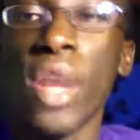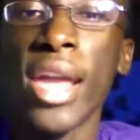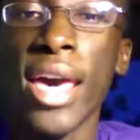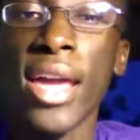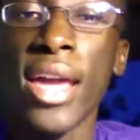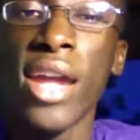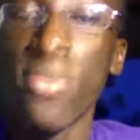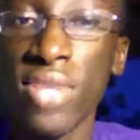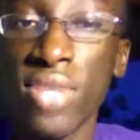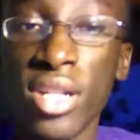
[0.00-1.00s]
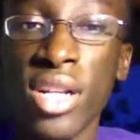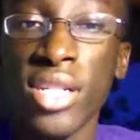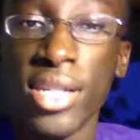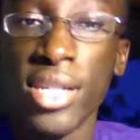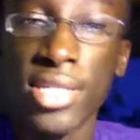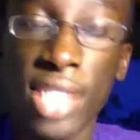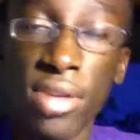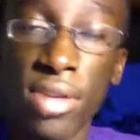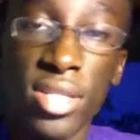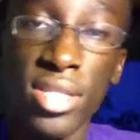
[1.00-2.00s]
ahead. I don't
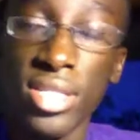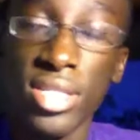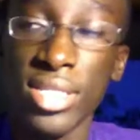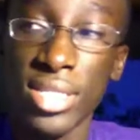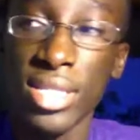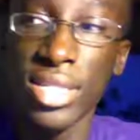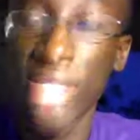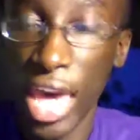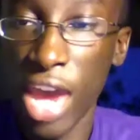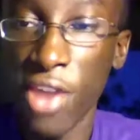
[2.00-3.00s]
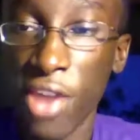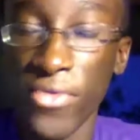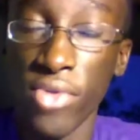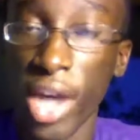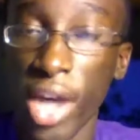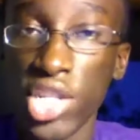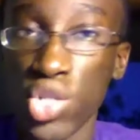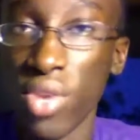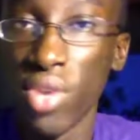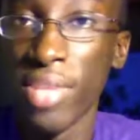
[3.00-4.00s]
necessarily care if you guys do
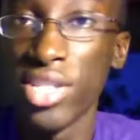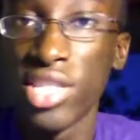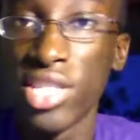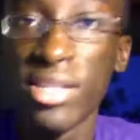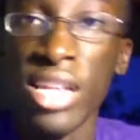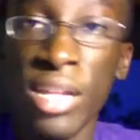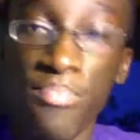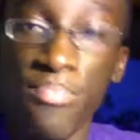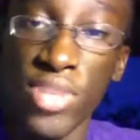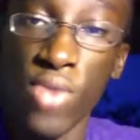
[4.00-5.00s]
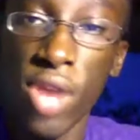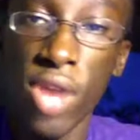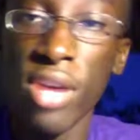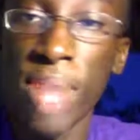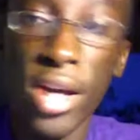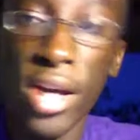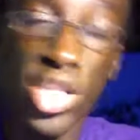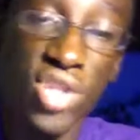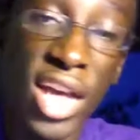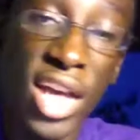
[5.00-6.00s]
it. I mean, just be wary about it, because you
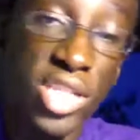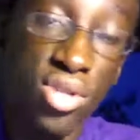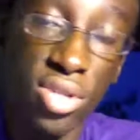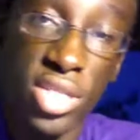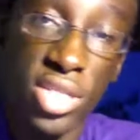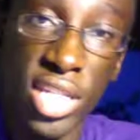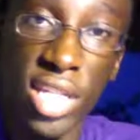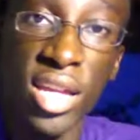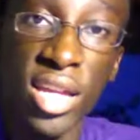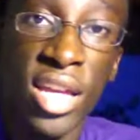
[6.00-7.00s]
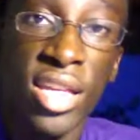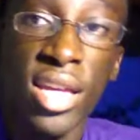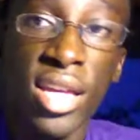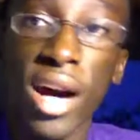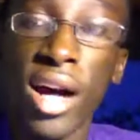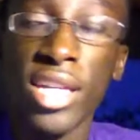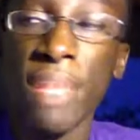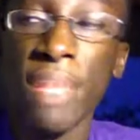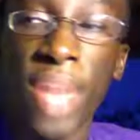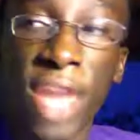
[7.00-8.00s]
guys could indeed get
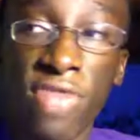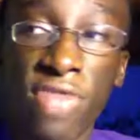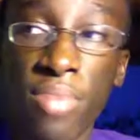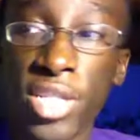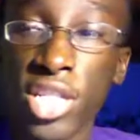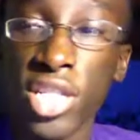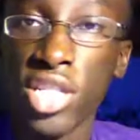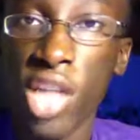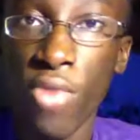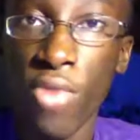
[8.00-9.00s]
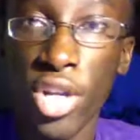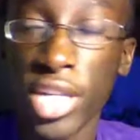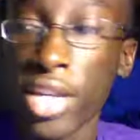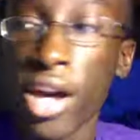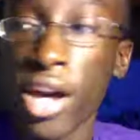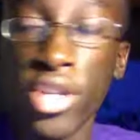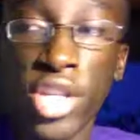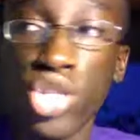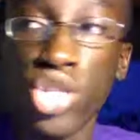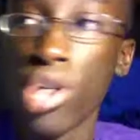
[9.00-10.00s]
banned from the PlayStation Network, get
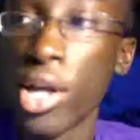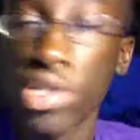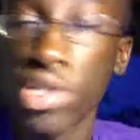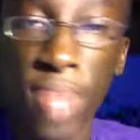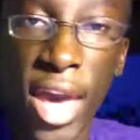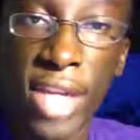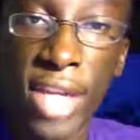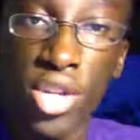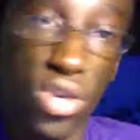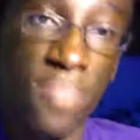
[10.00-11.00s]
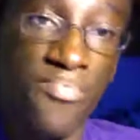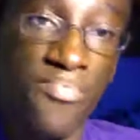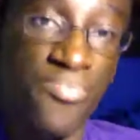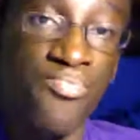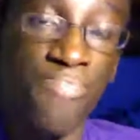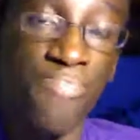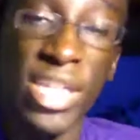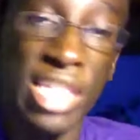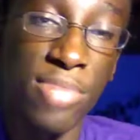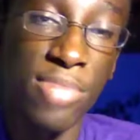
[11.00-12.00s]
your console banned. It could mess
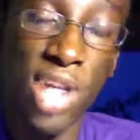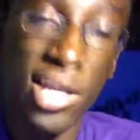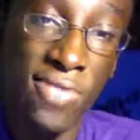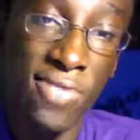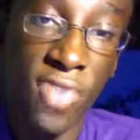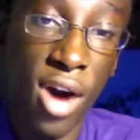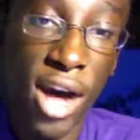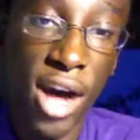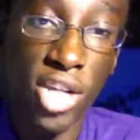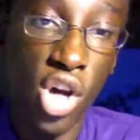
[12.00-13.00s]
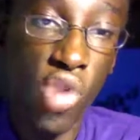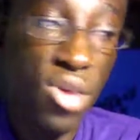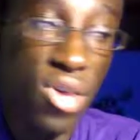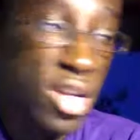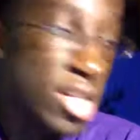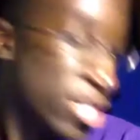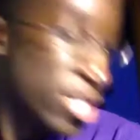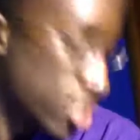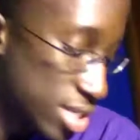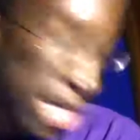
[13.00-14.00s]
up your console for all I know.
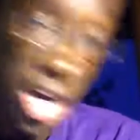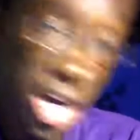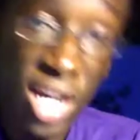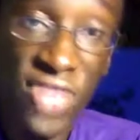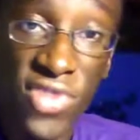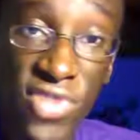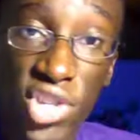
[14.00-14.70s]
Just if you